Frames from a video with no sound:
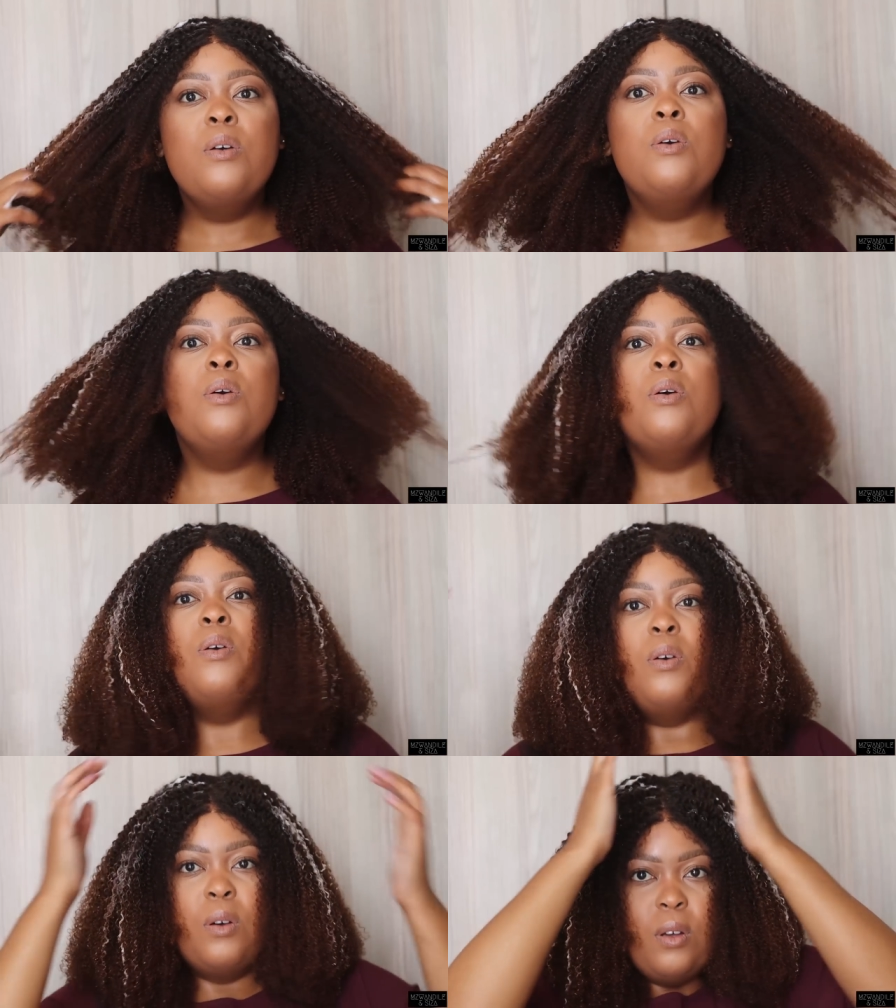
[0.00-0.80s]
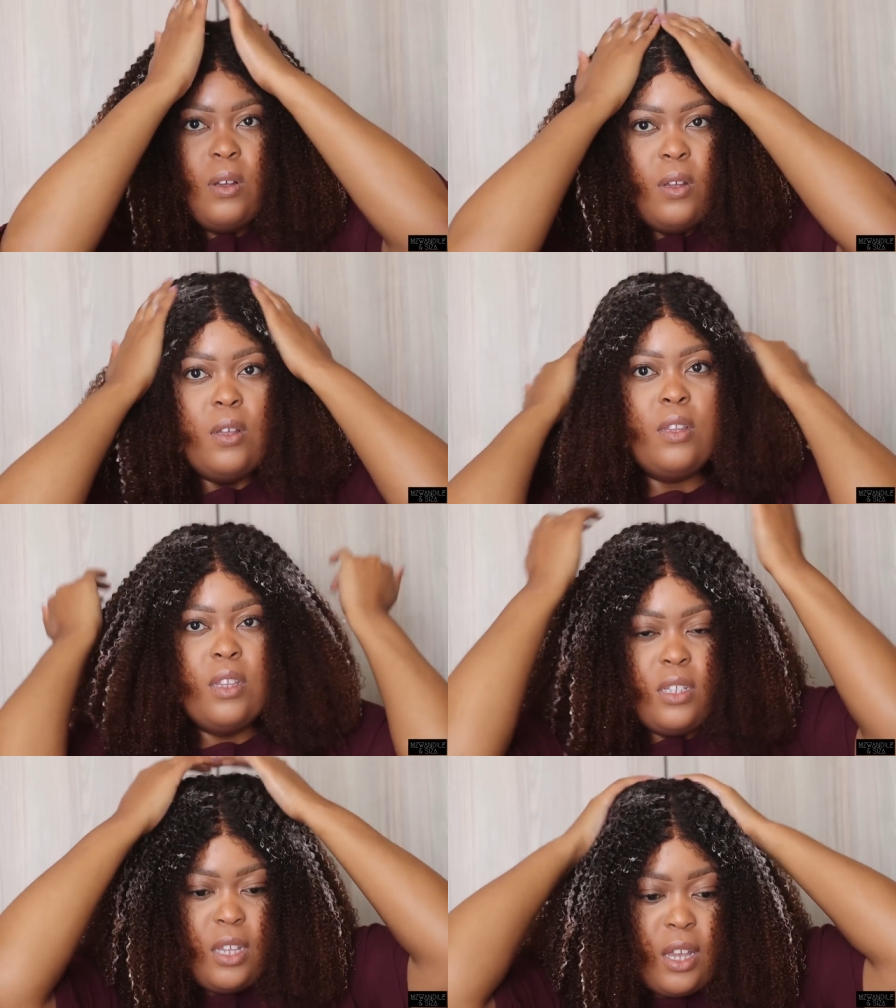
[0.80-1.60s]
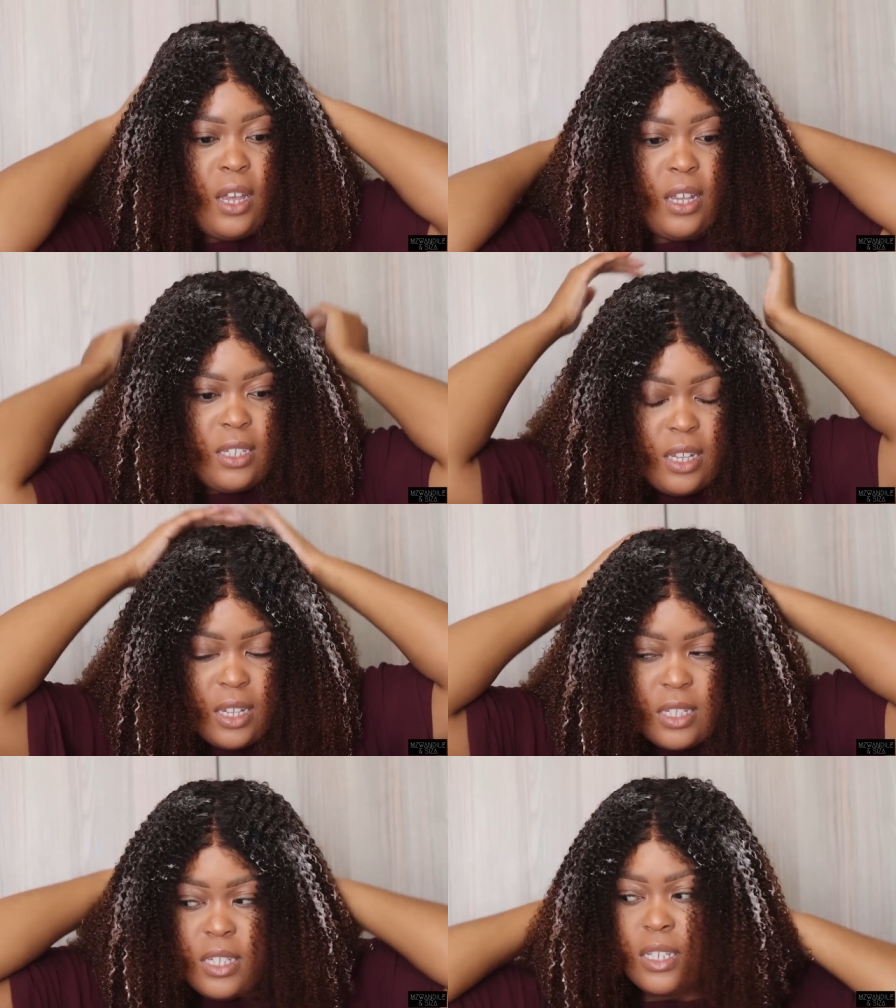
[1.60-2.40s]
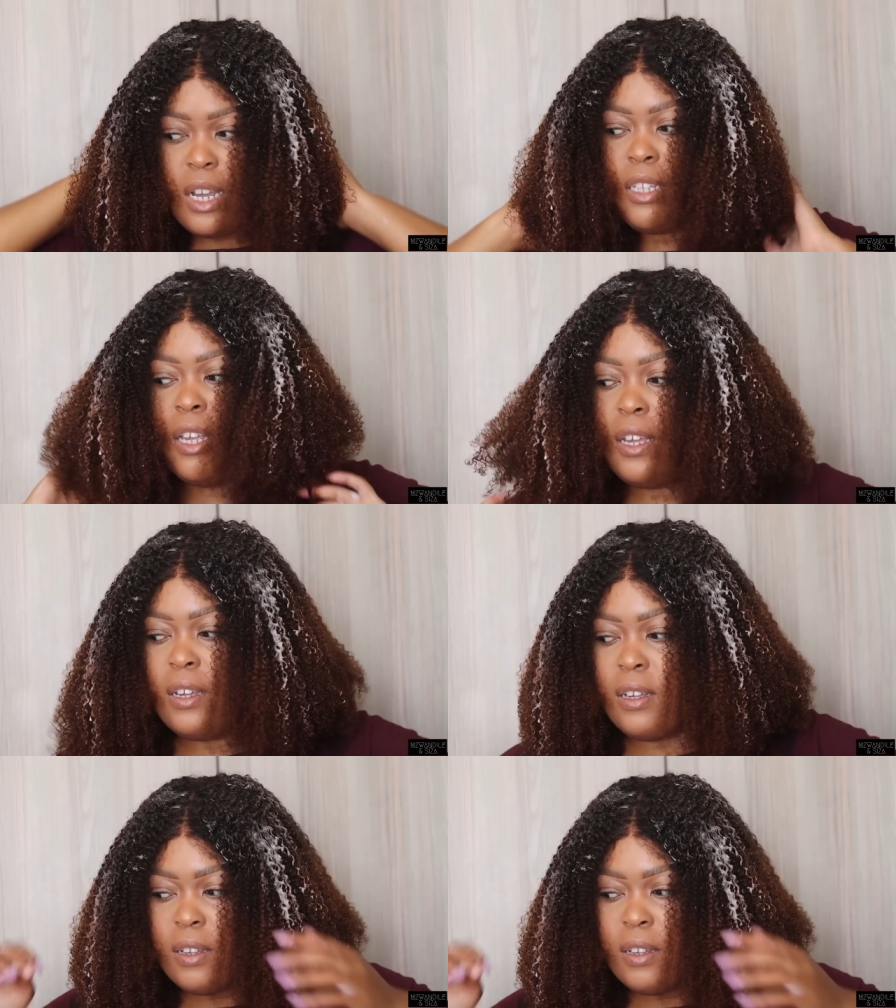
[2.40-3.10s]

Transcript: Whew. This hair is stunning.